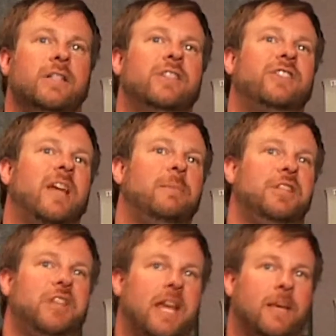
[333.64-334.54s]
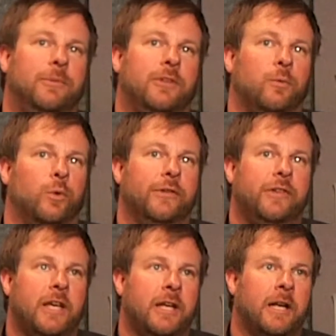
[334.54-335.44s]
Simon Jacobson was
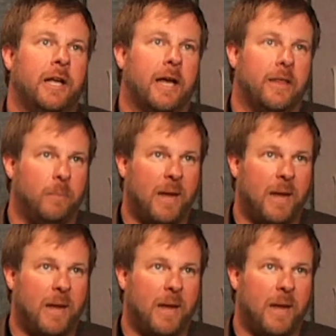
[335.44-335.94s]
in the